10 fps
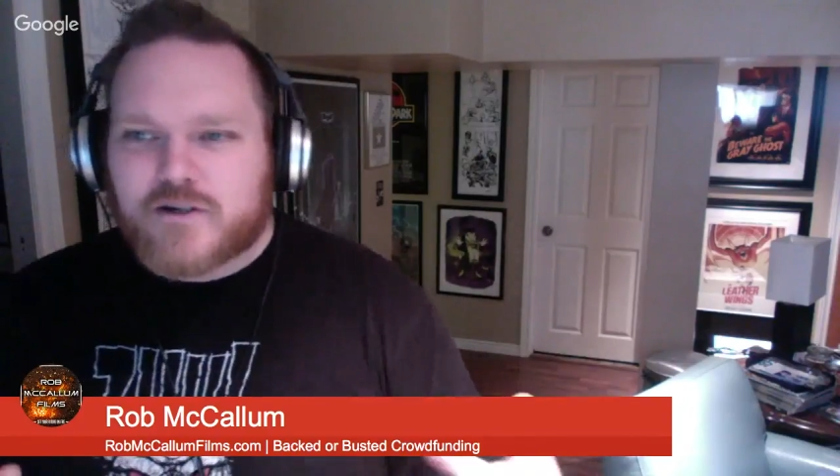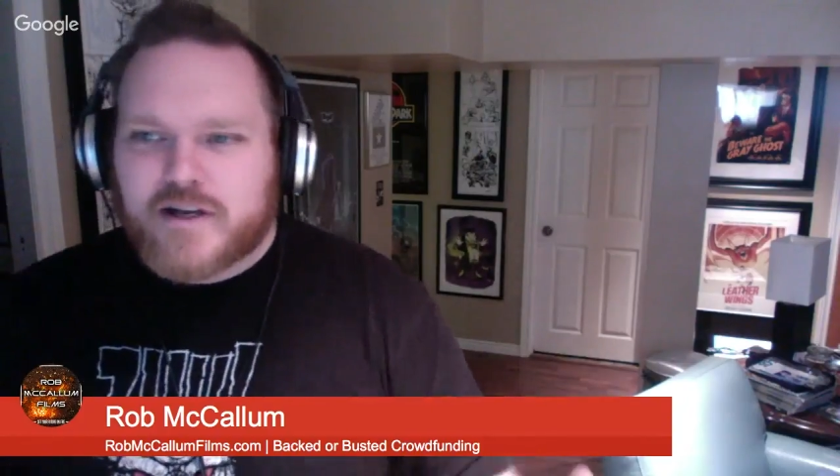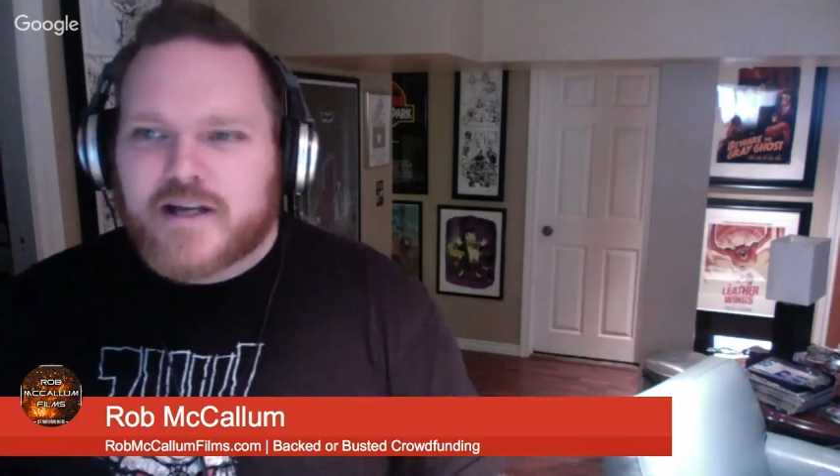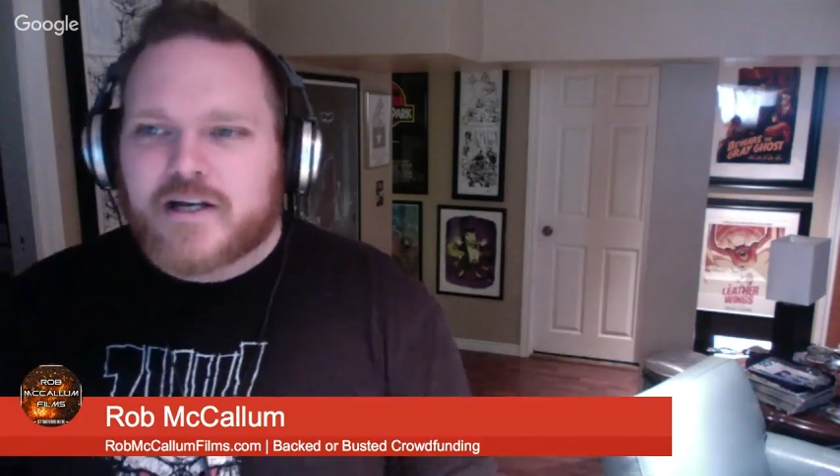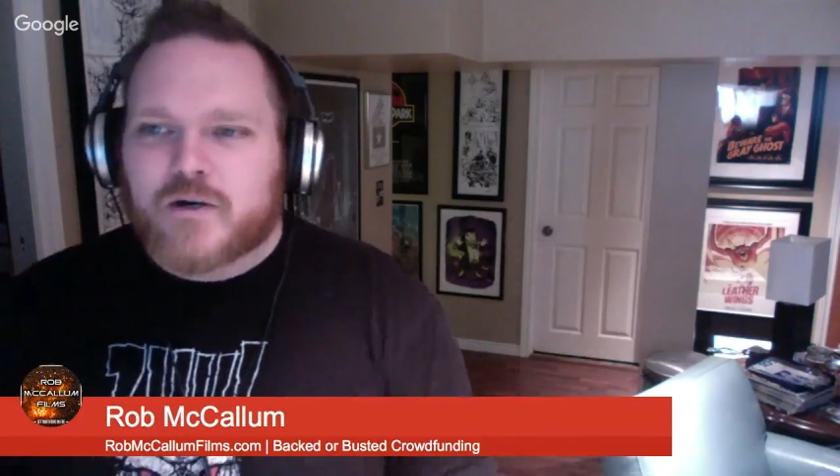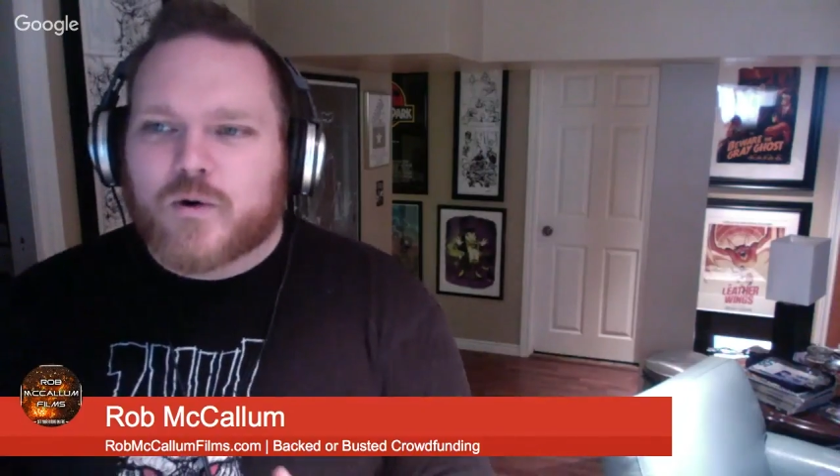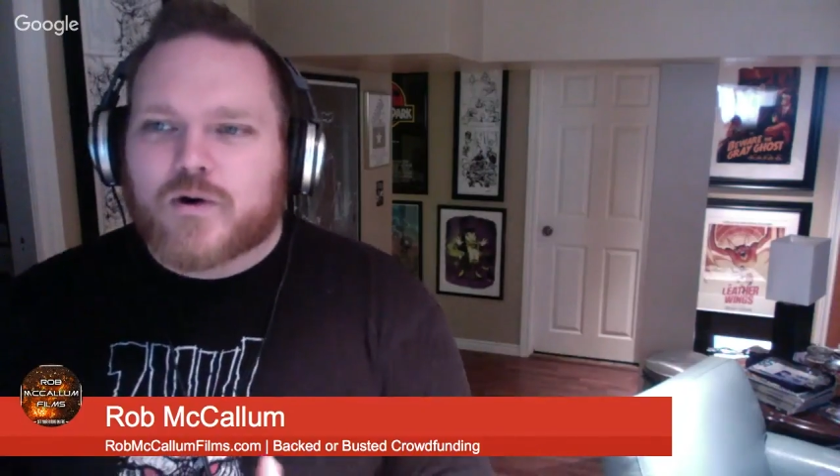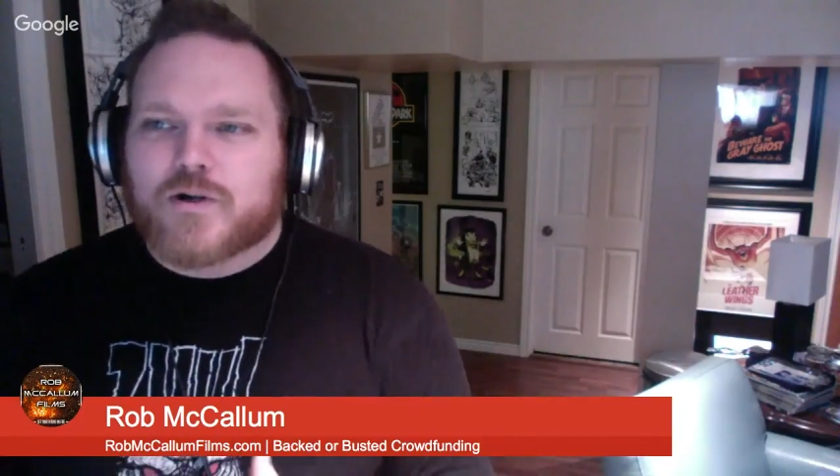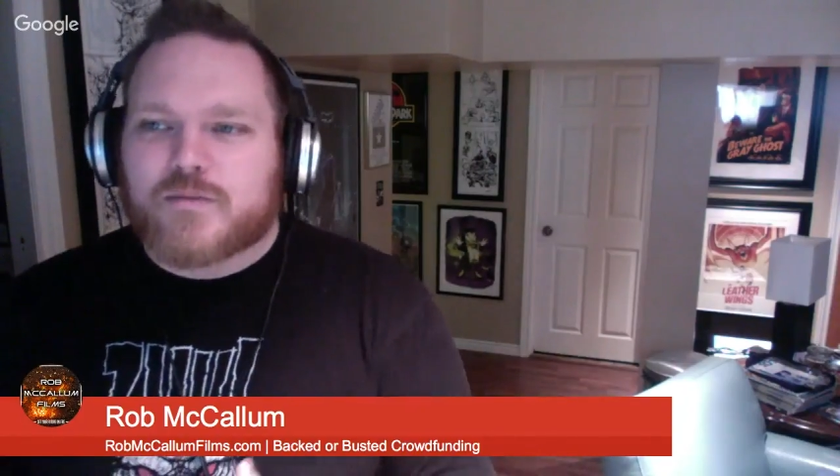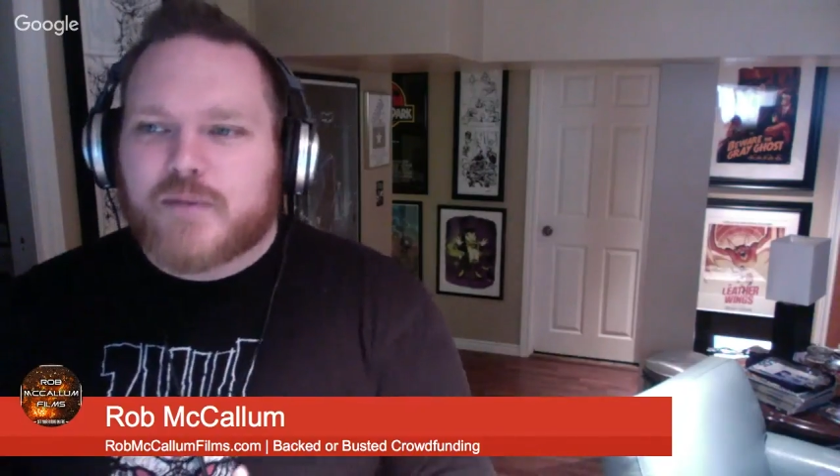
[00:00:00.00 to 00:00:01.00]
created in
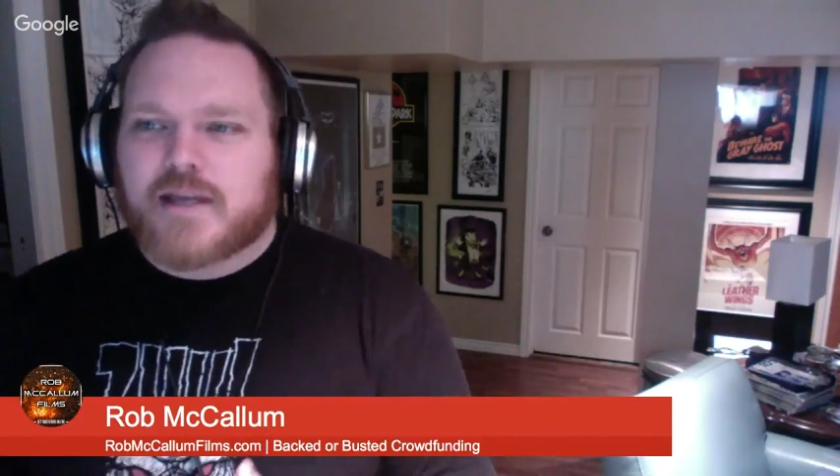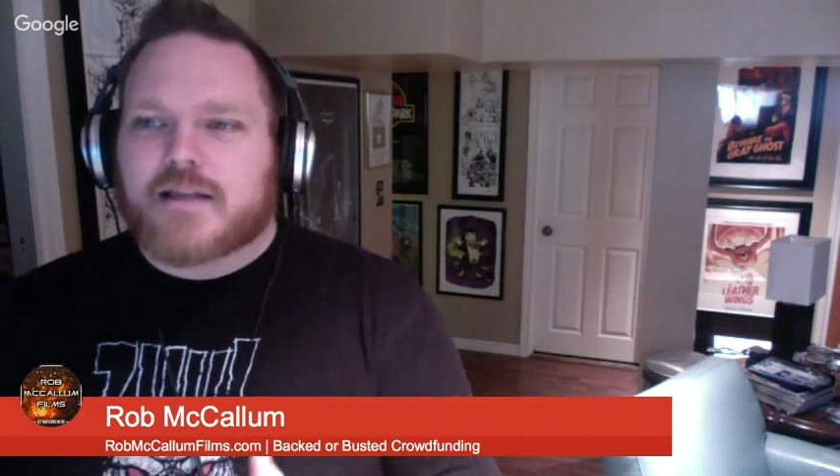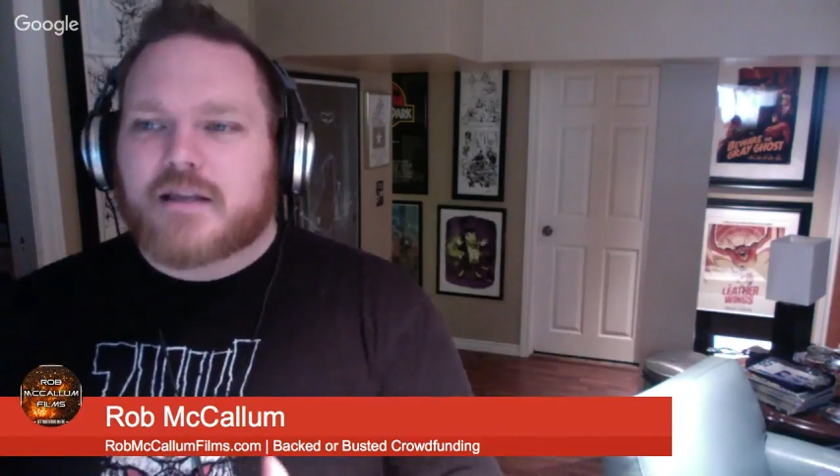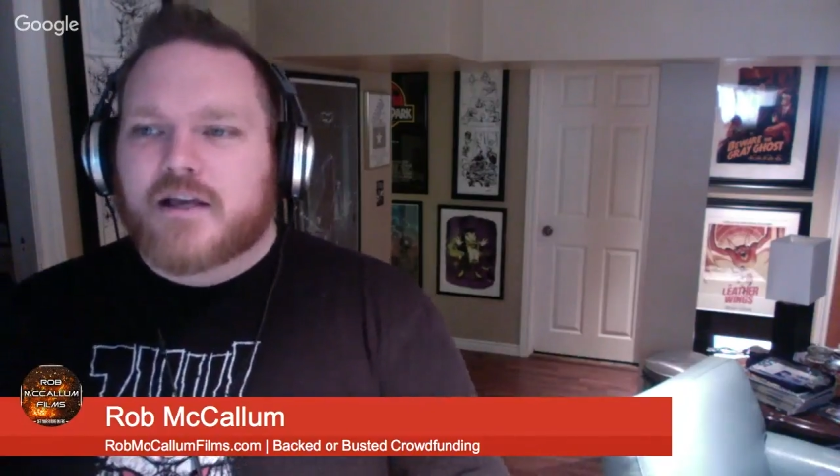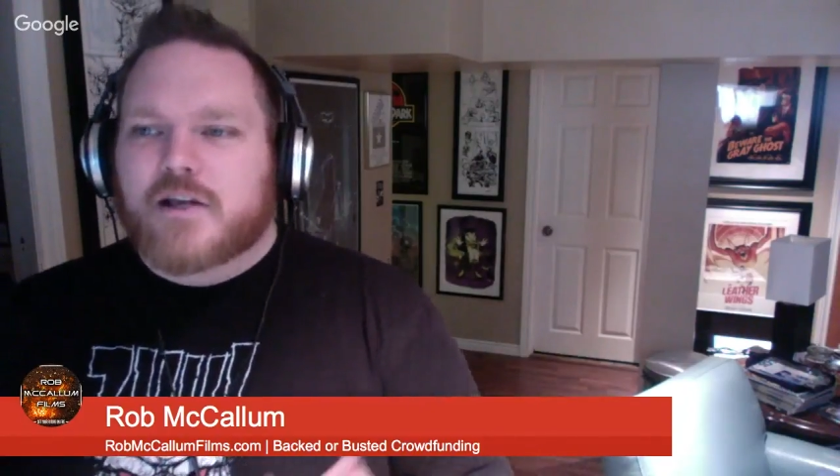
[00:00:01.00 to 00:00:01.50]
order to make